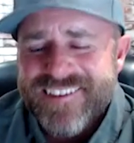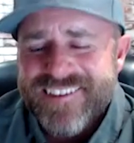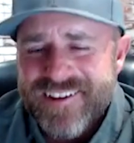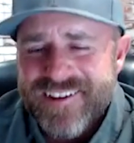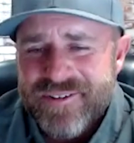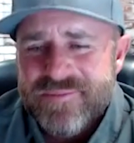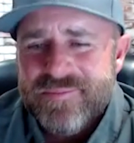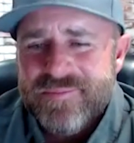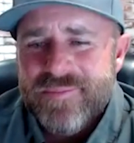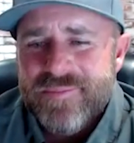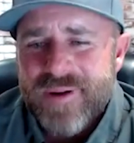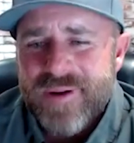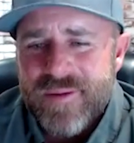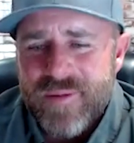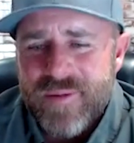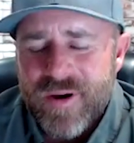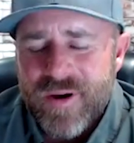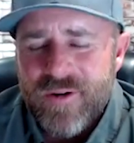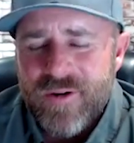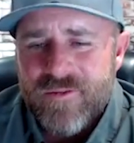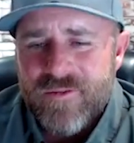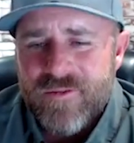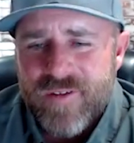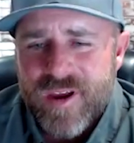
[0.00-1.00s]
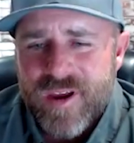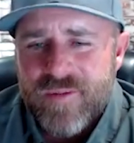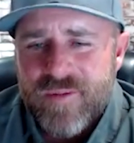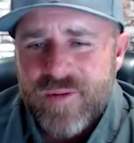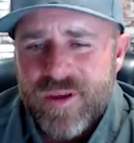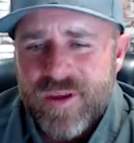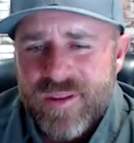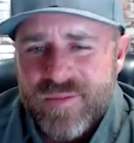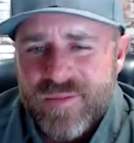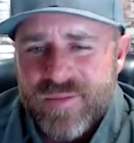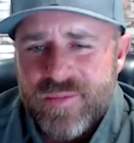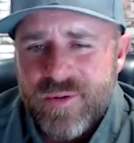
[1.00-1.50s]
Yep, by my whole
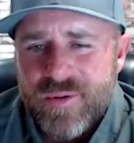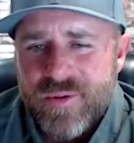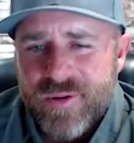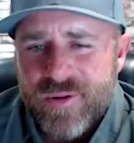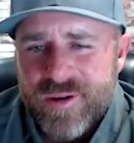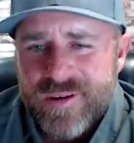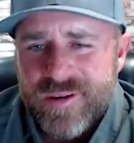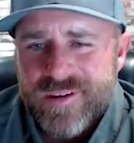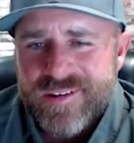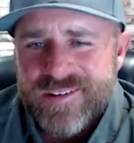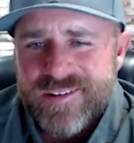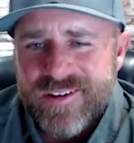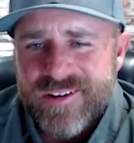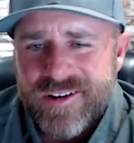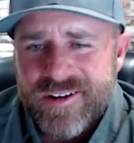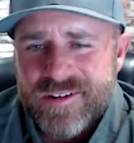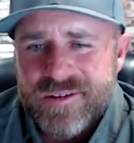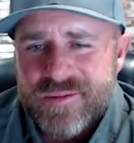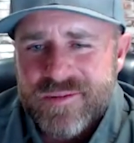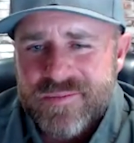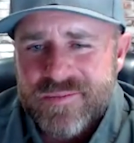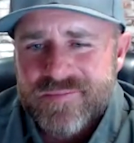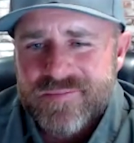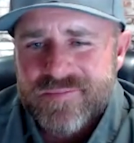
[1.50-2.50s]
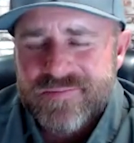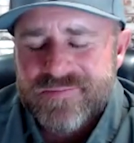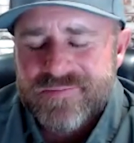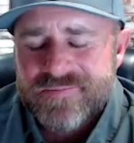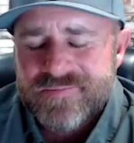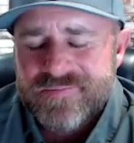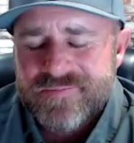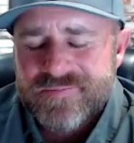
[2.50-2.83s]
family at this point. It's awesome.